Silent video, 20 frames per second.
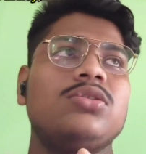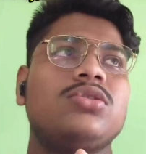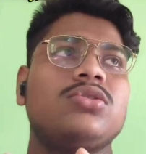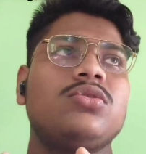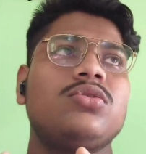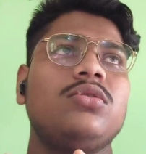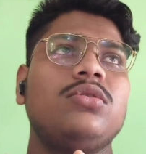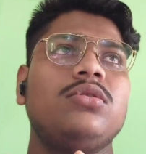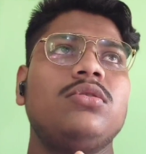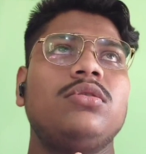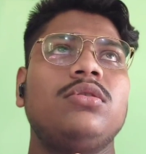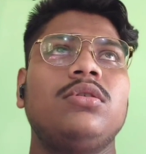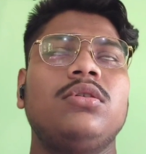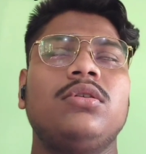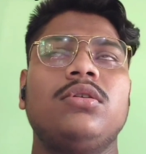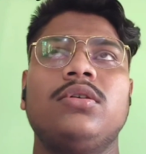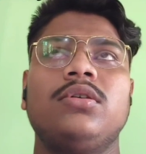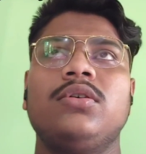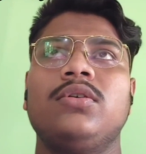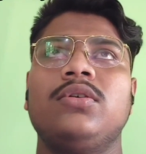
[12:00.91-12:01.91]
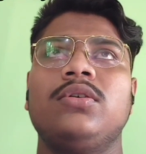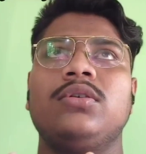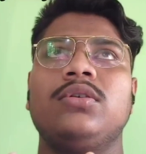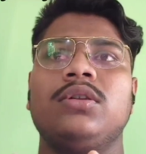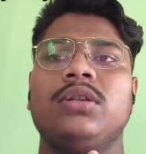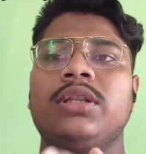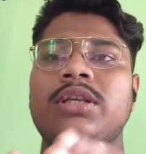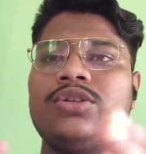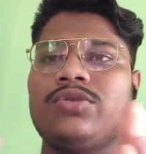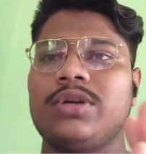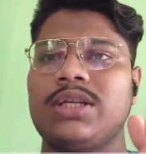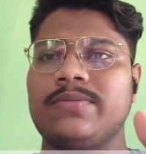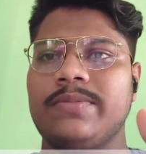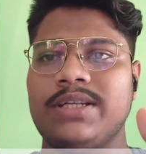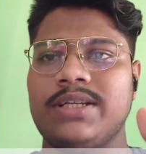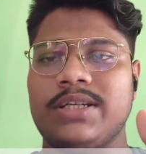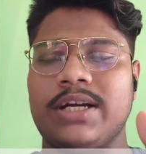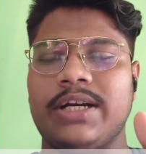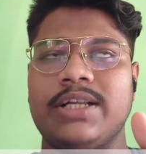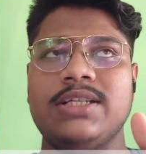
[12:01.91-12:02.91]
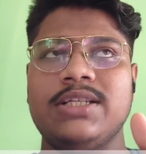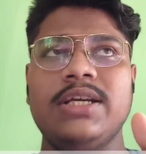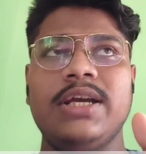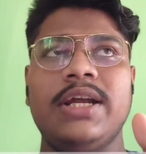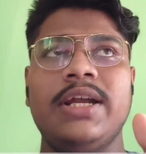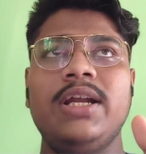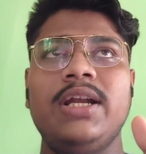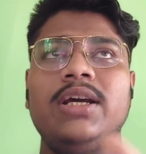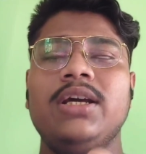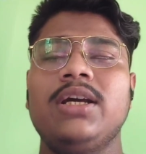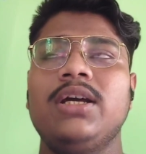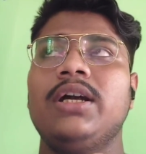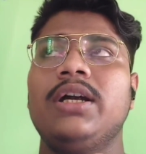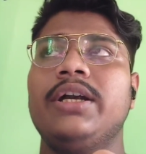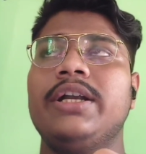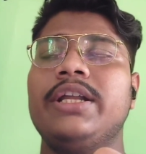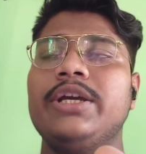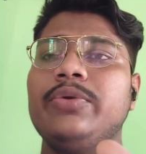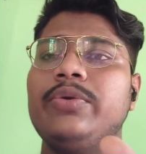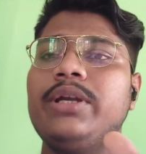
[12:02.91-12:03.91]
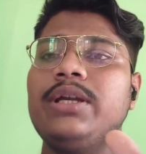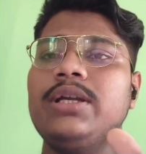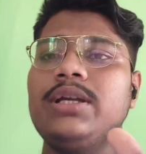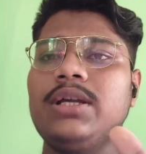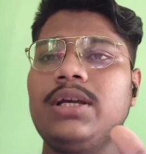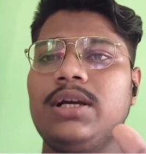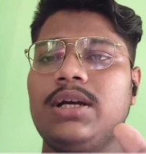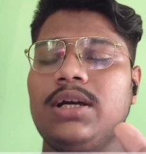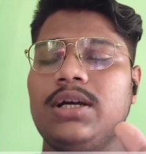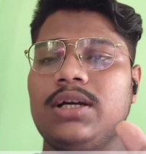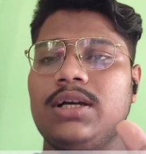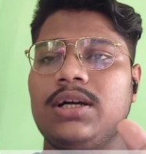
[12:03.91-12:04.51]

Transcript: So this was my strategy, and during